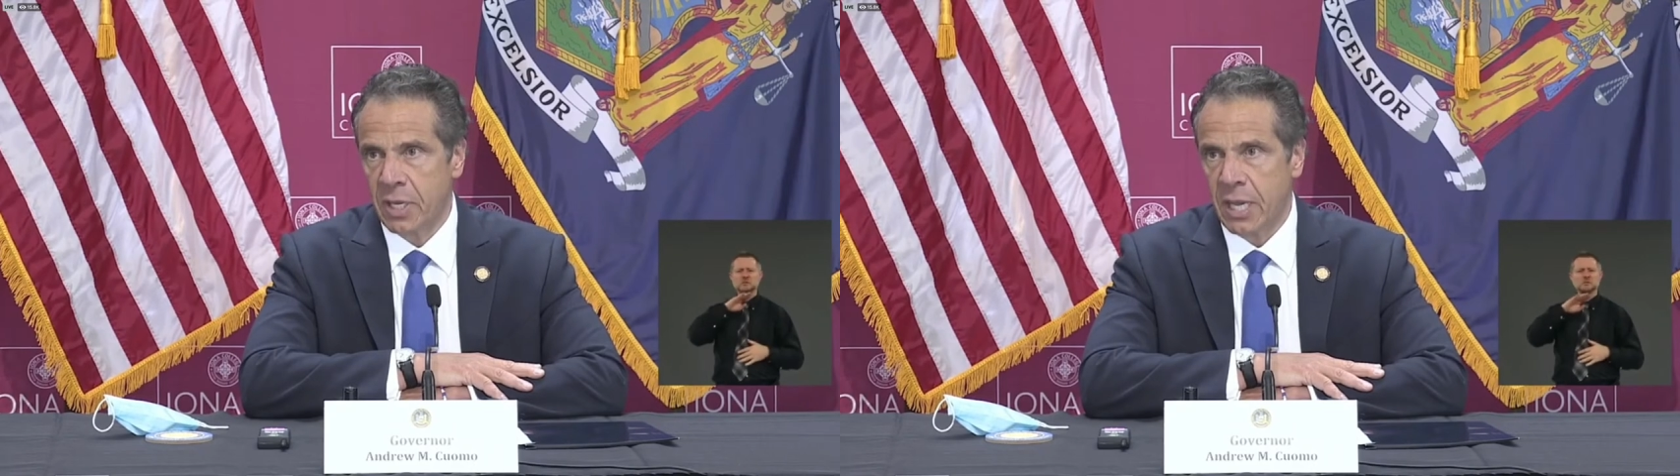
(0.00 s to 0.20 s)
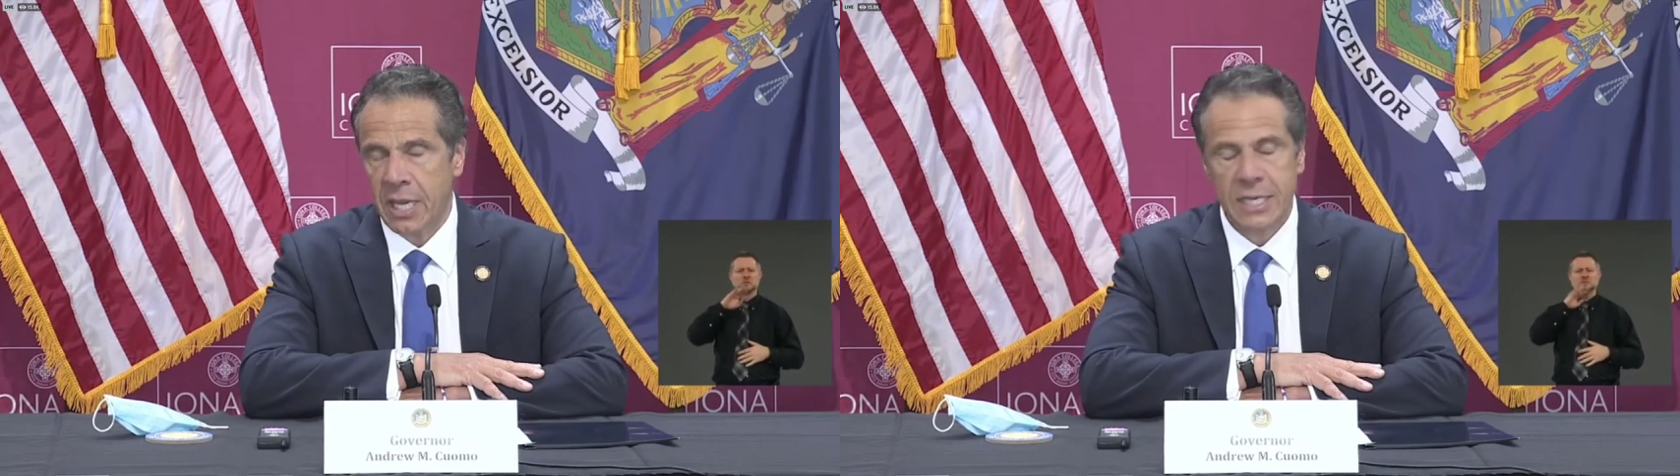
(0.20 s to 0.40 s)

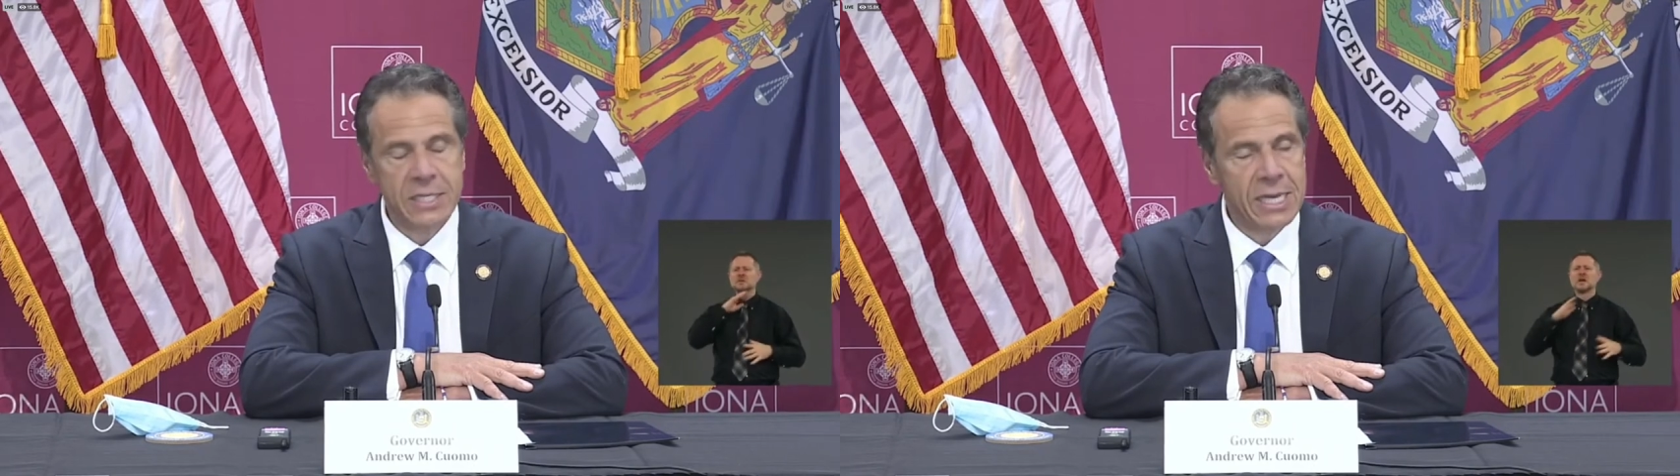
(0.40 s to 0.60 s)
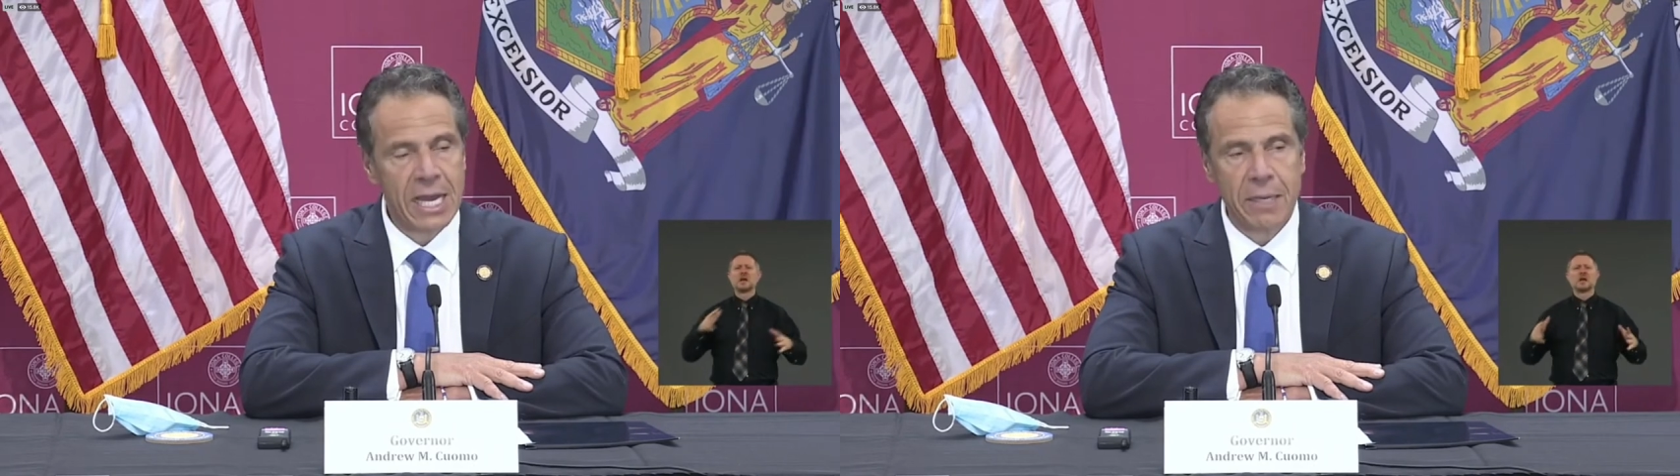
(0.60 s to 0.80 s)
It is
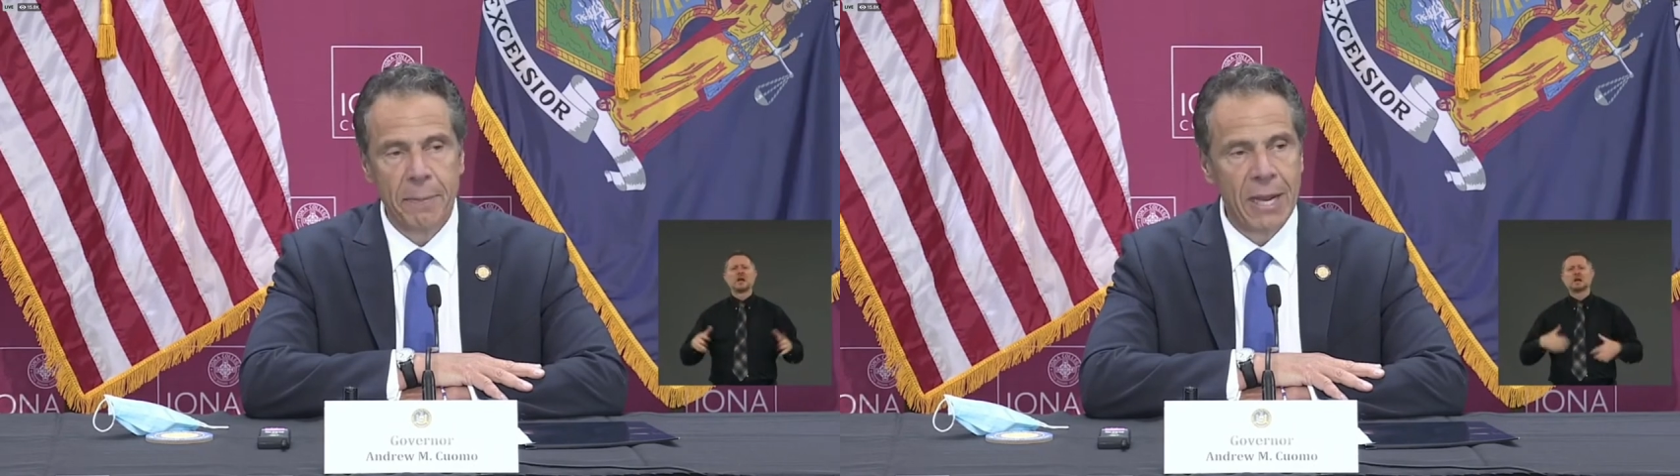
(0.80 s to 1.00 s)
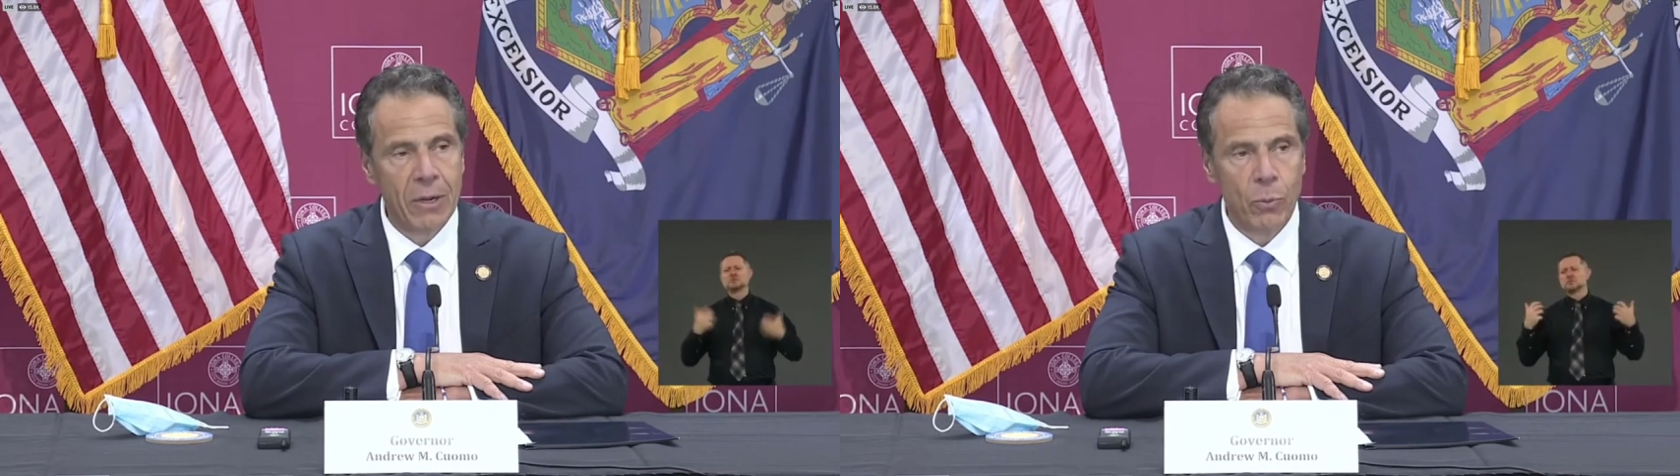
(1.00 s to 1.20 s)
not
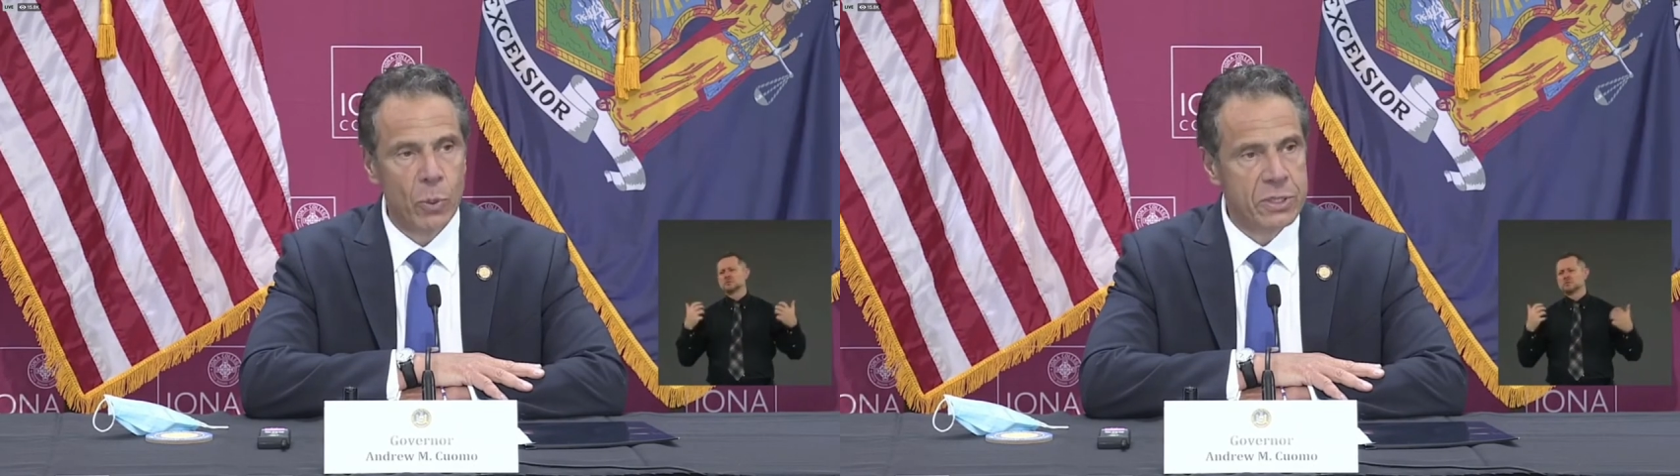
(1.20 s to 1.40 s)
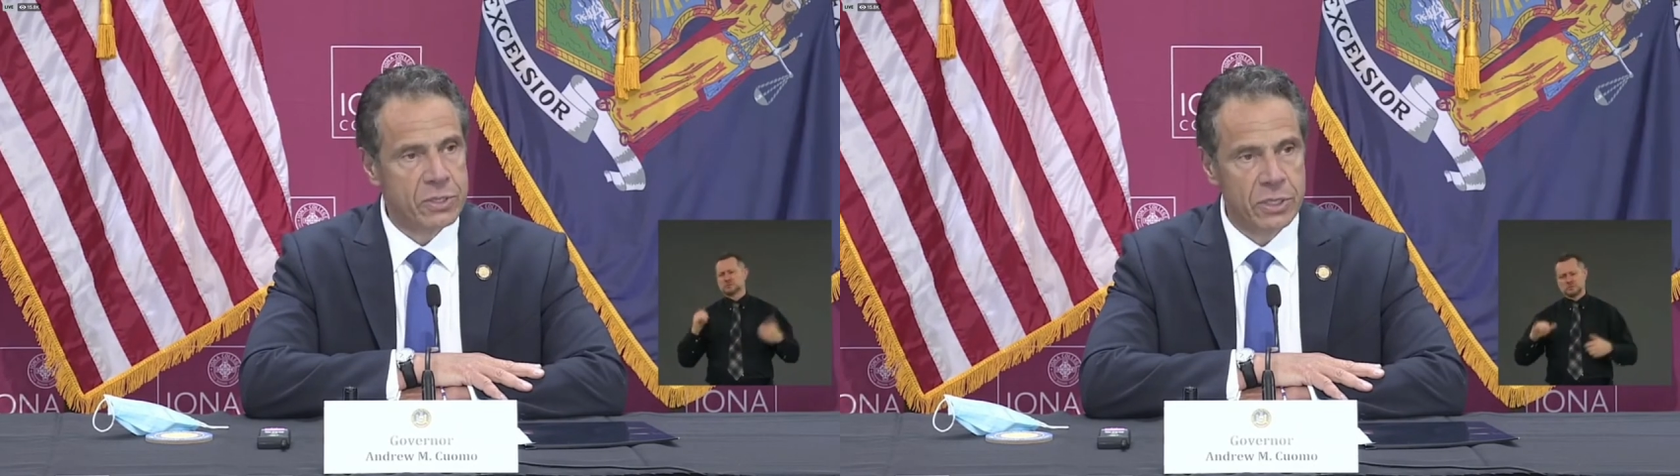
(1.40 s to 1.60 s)
about
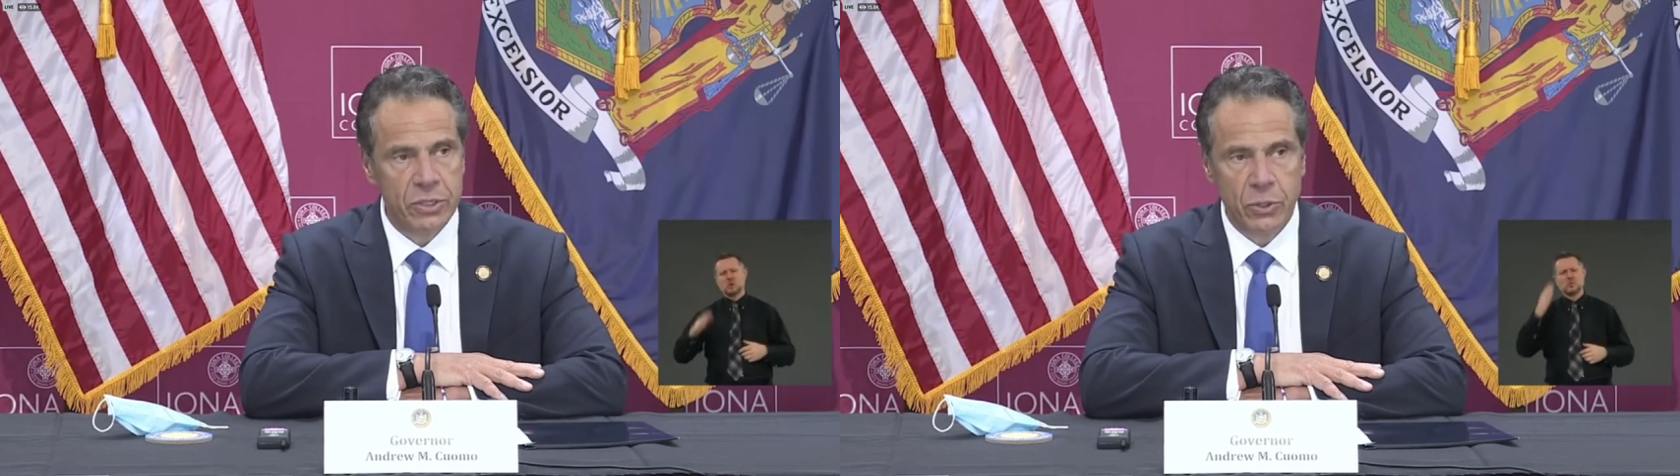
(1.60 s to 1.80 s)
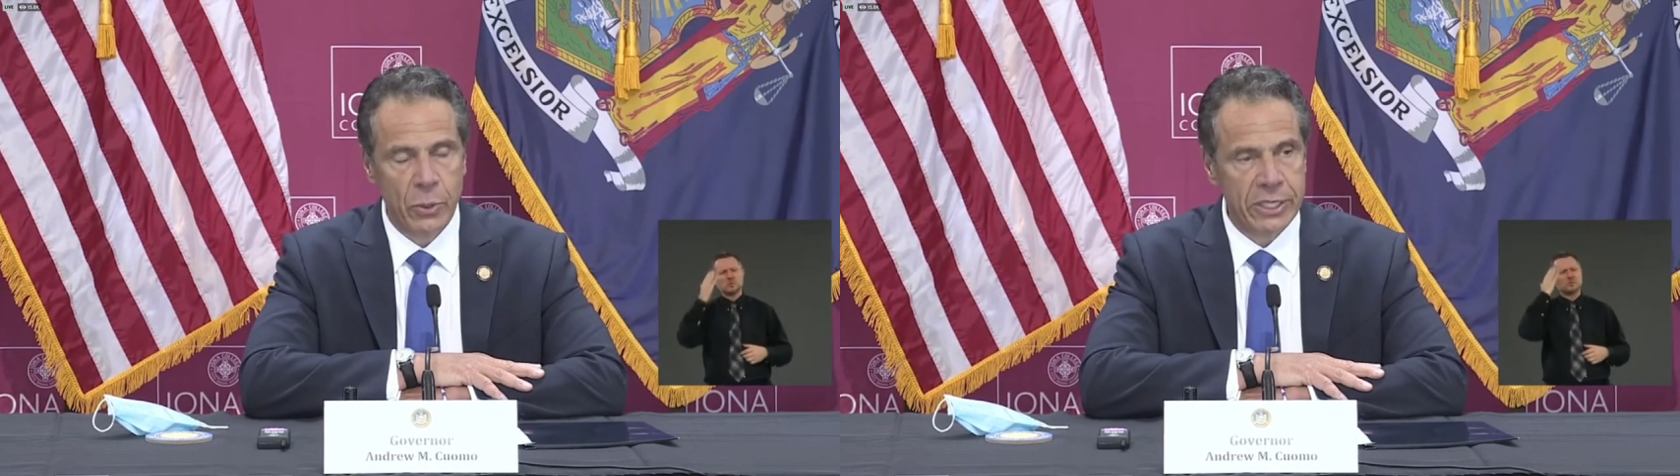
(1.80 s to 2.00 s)
one
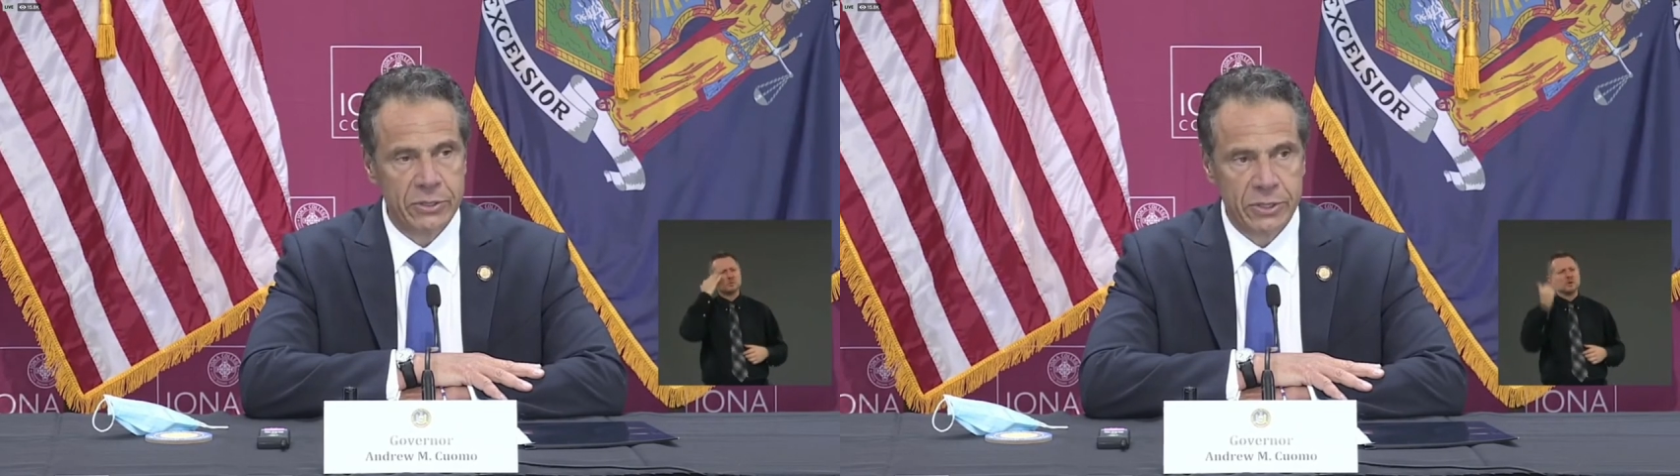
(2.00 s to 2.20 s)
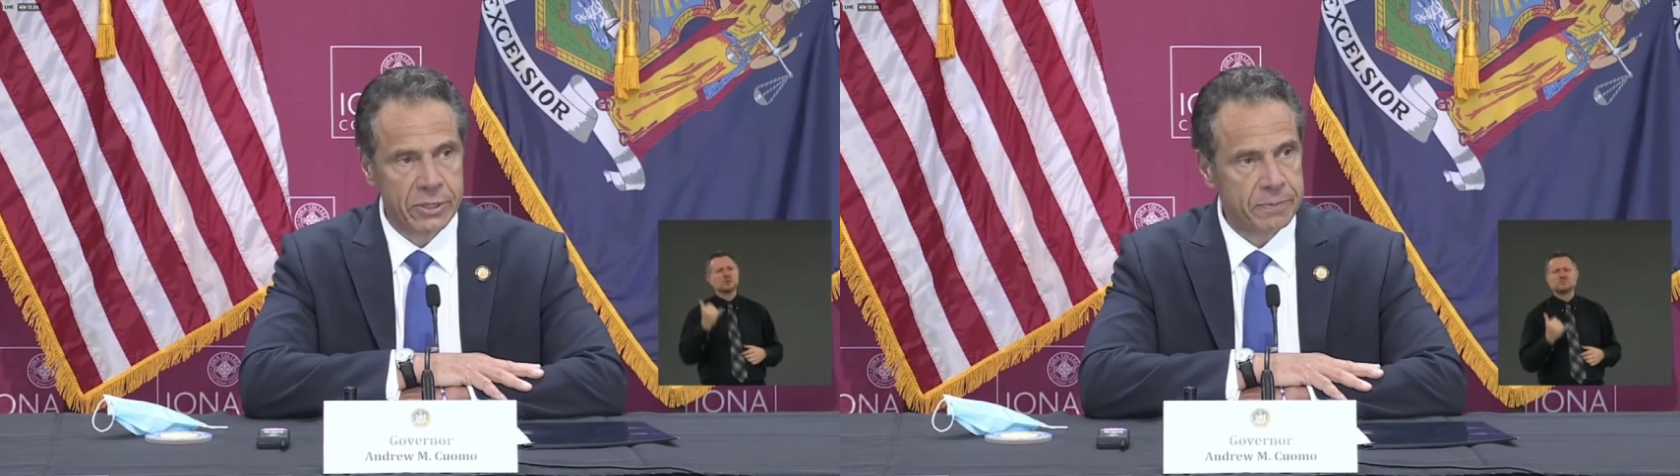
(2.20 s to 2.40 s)

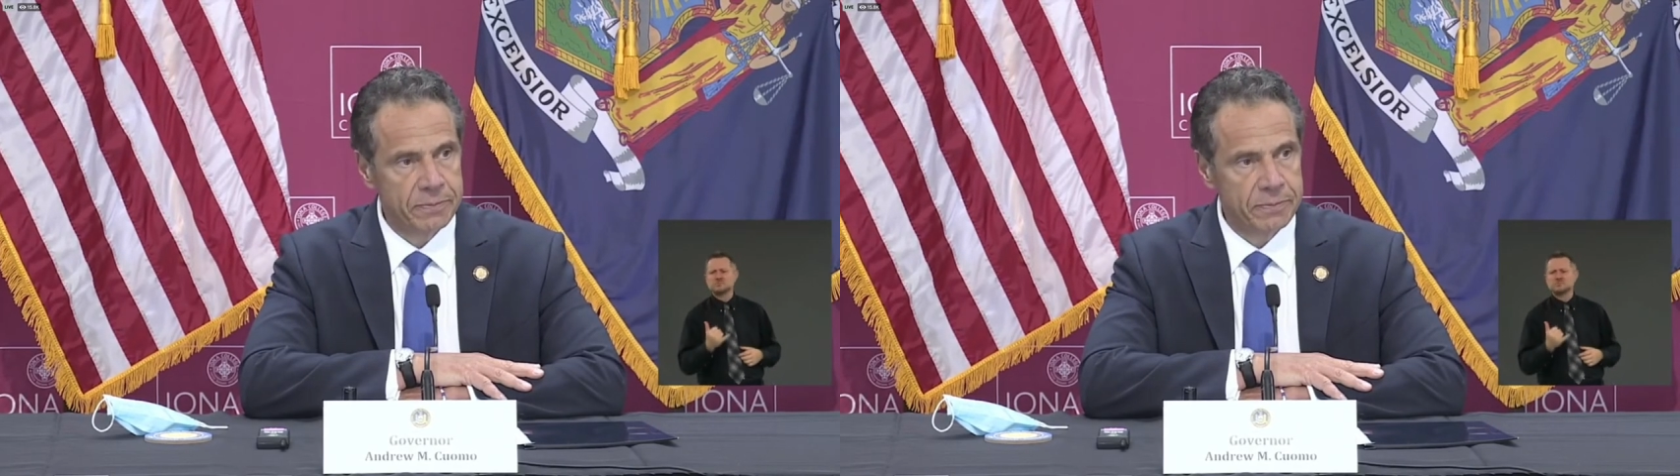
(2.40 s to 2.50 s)
situation.